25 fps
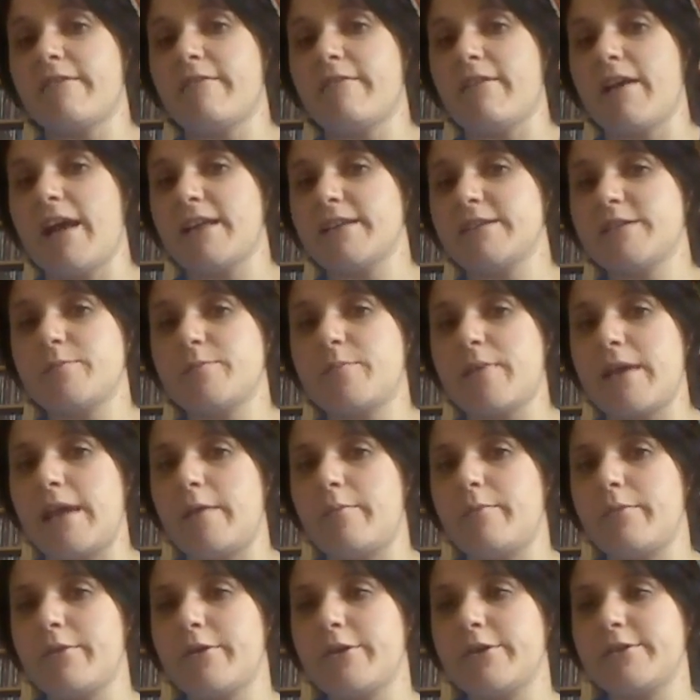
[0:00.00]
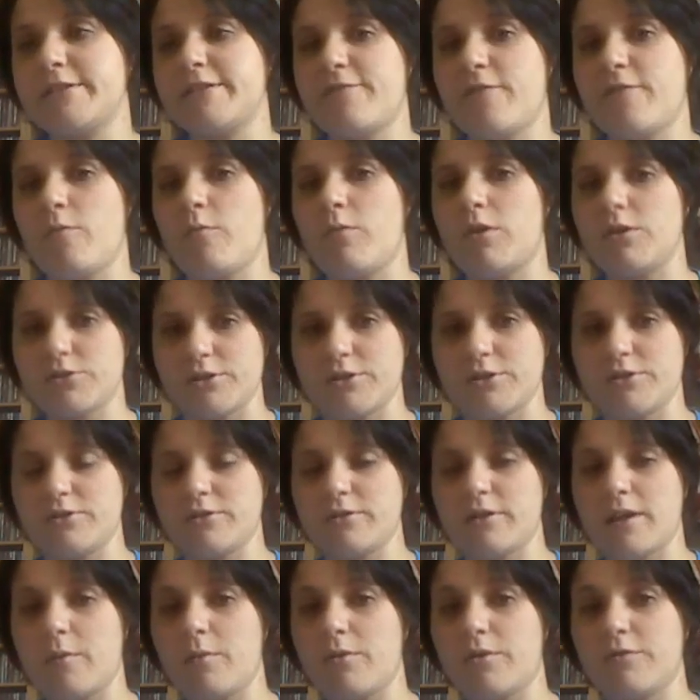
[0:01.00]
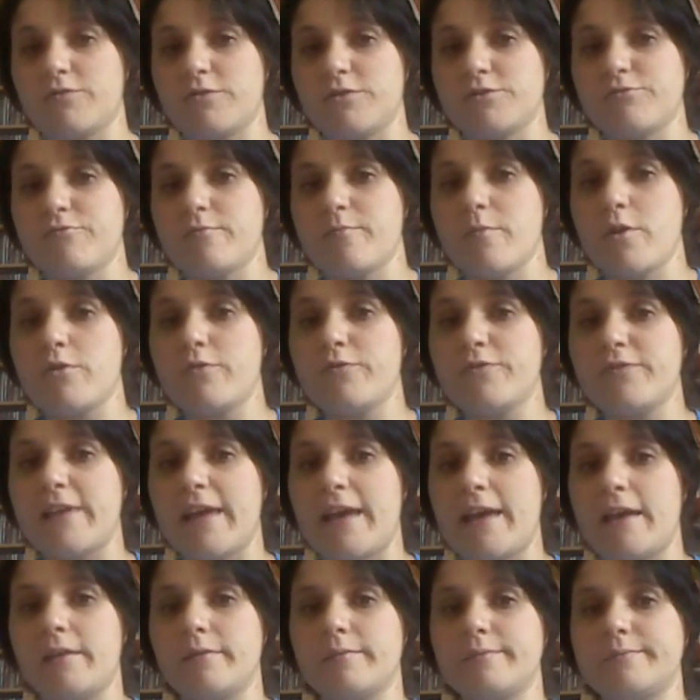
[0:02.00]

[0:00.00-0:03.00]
It had to be, because if it wasn't, they would have just removed it.